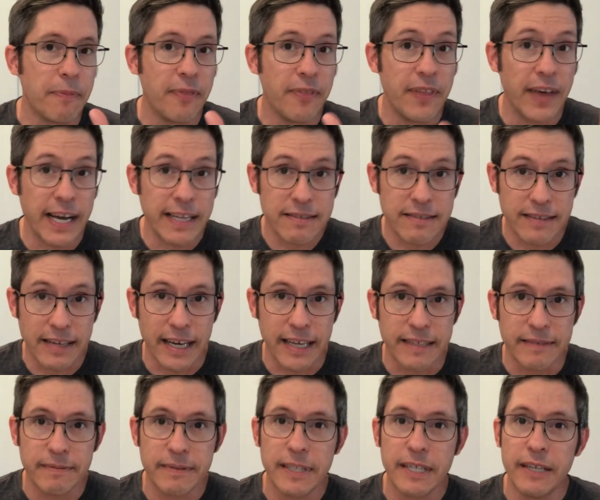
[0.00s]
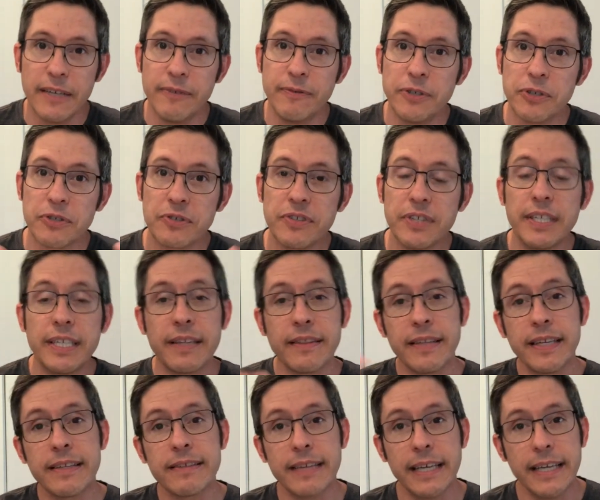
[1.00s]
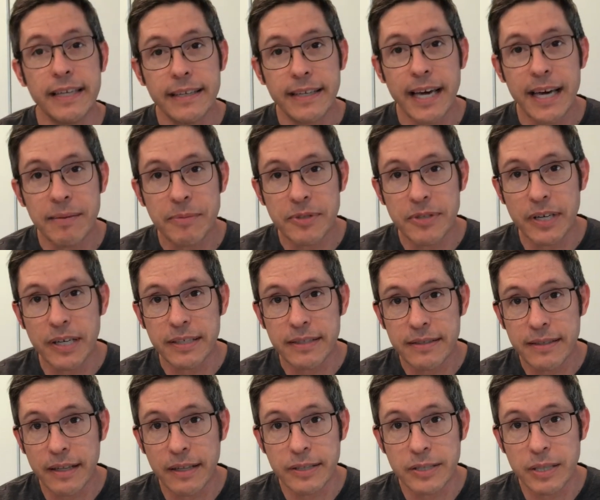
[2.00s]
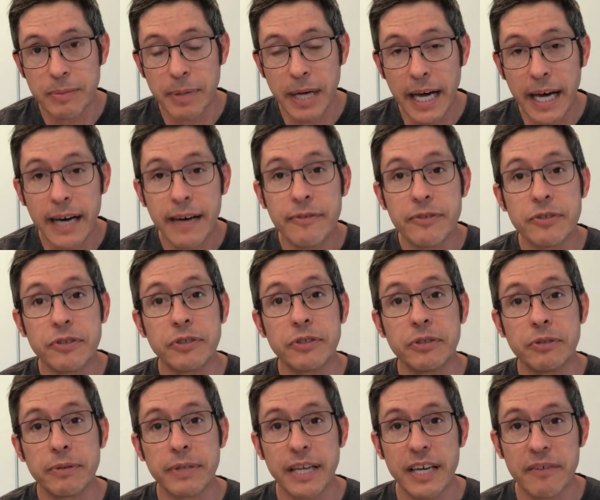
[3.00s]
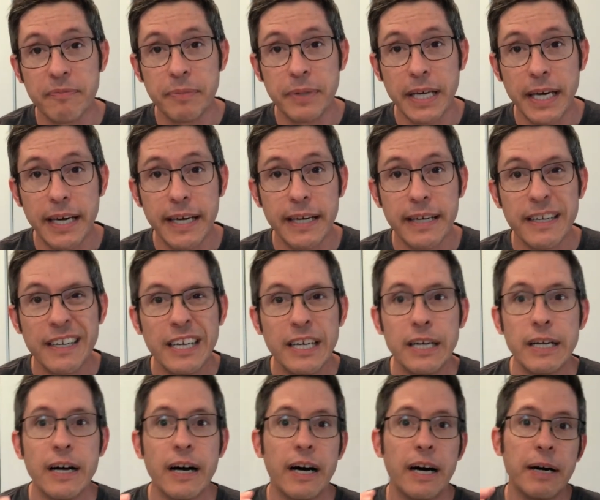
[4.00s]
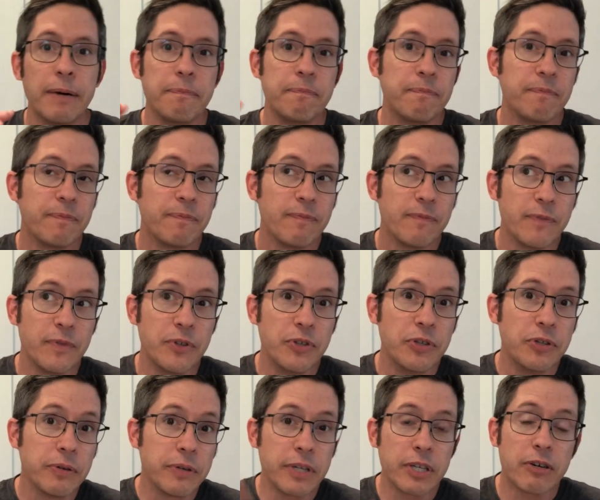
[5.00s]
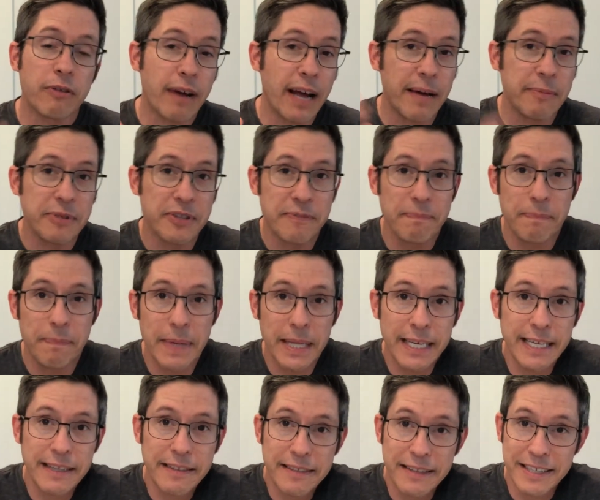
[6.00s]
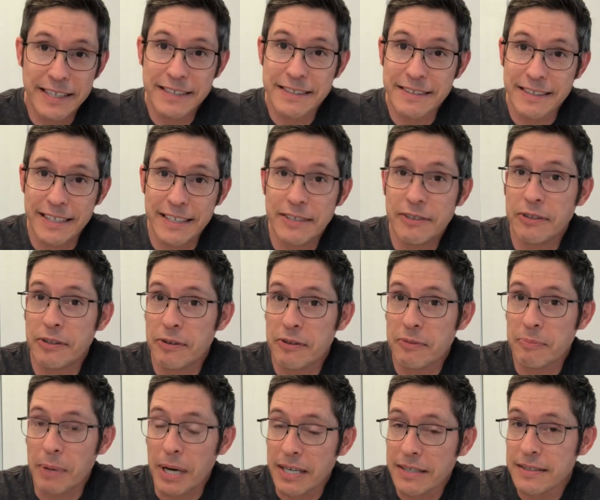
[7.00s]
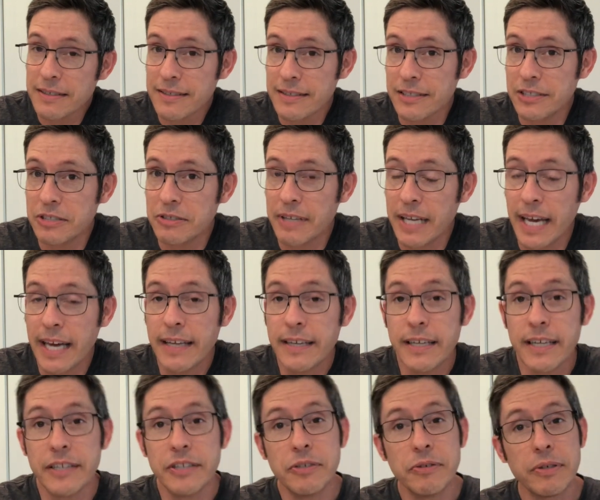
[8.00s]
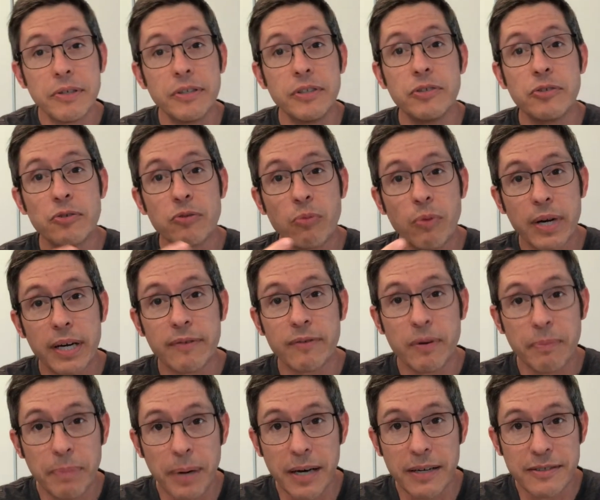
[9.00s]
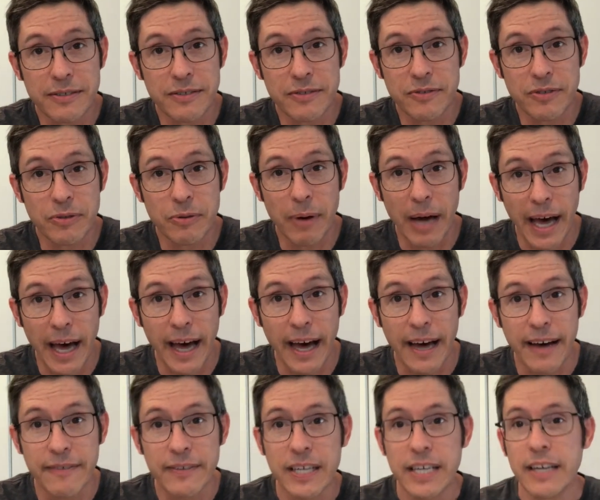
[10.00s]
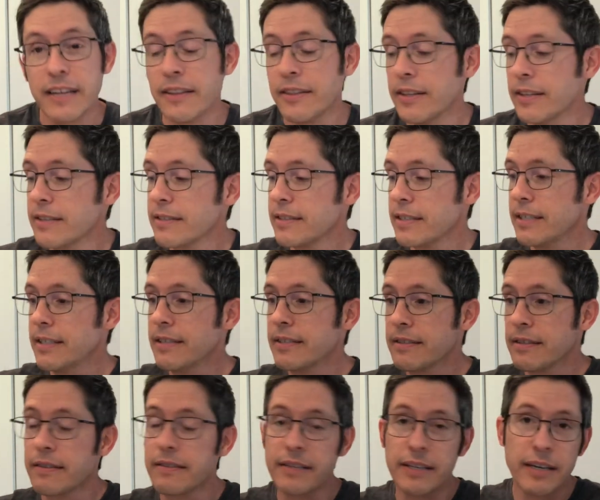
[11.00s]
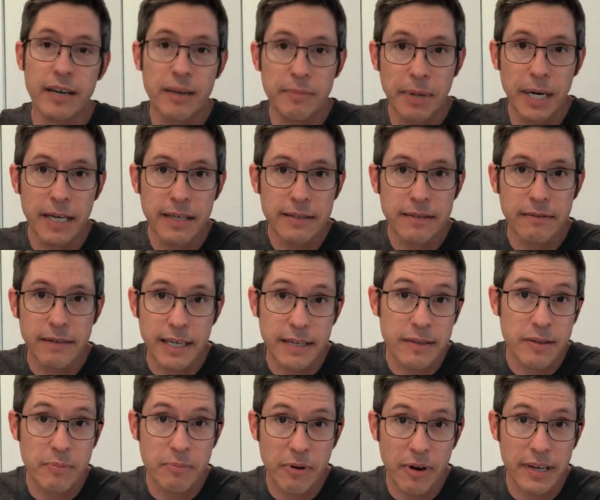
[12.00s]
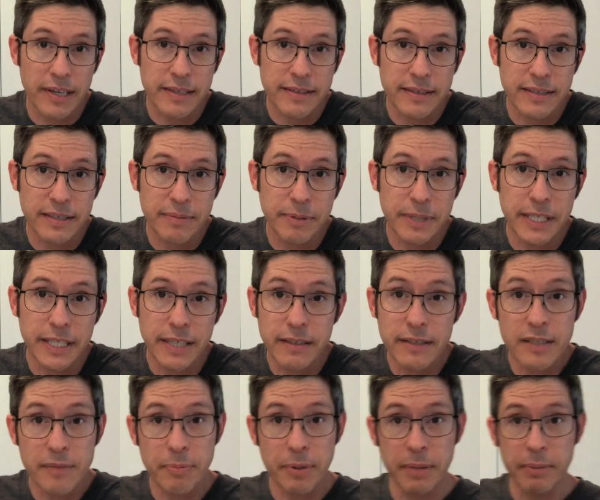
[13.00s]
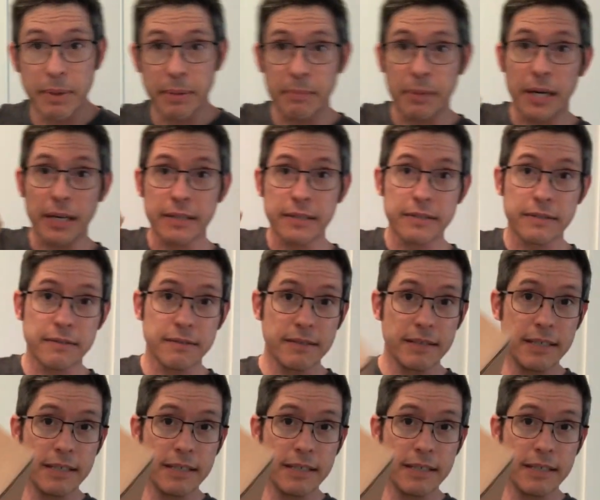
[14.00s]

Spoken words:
That said, if you're sending things into Amazon to sell on your behalf, so you're doing FBA, you can cram as many things into those boxes as you can, and you can use whatever boxes you have. This is a Sierra box. So I got some products sent to me here. It's a pretty big box.